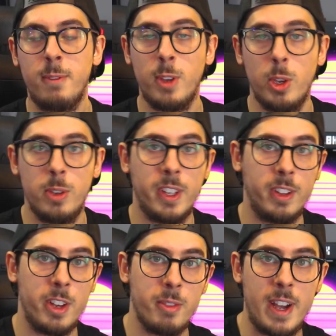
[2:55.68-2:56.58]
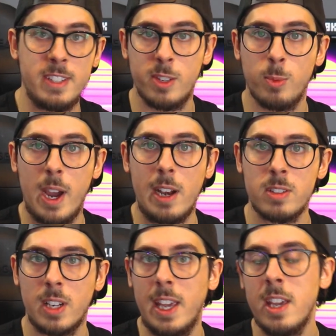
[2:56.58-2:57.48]
if you're using the devices
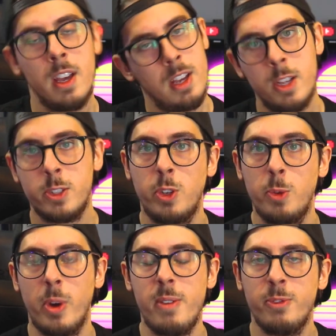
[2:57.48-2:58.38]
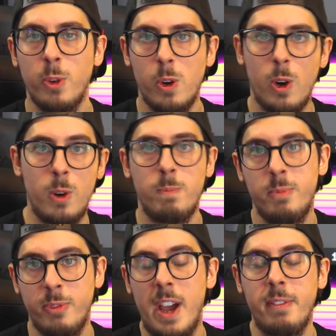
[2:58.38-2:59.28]
wirelessly, 2.4 or
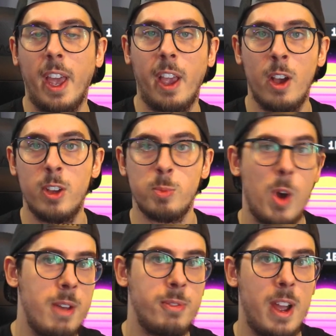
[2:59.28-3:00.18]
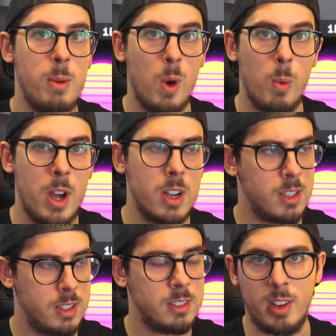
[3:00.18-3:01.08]
5 gigahertz Wi-Fi will
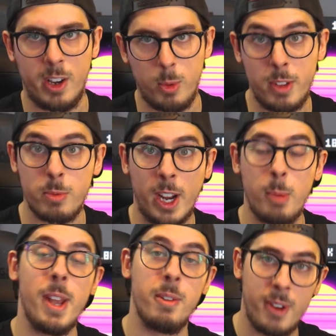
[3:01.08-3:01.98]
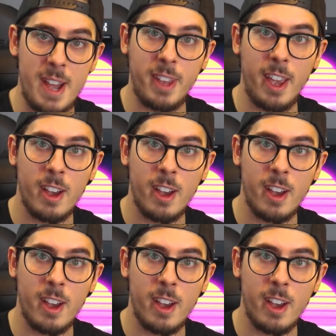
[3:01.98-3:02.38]
work. So I'd always recommend 5